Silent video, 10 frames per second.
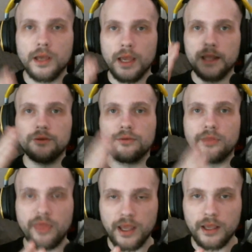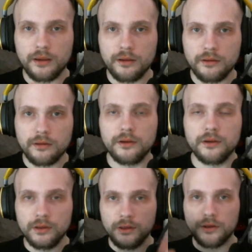and you think,
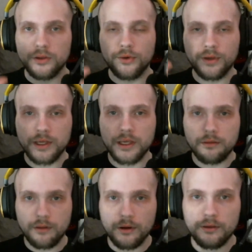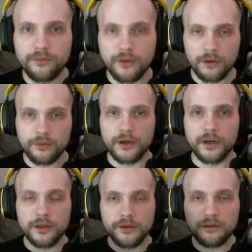you can keep going
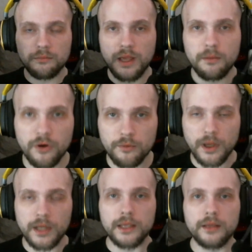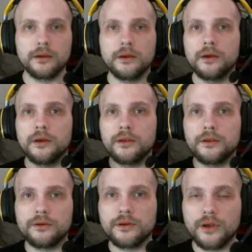forward, you can make more money,
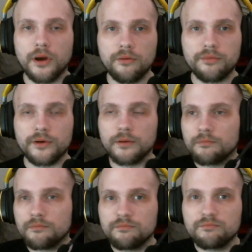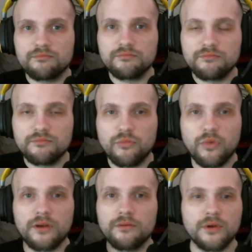you can go from
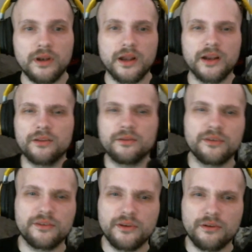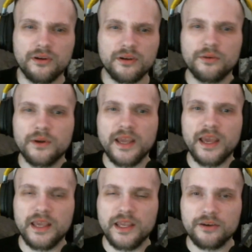what did I earn the first year of work?
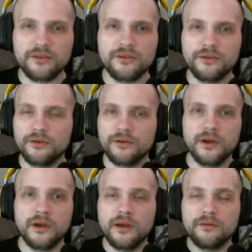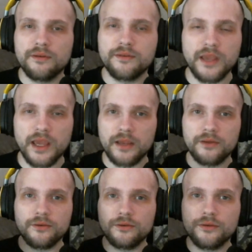20K a year to 50K
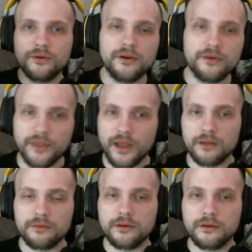to 200,000.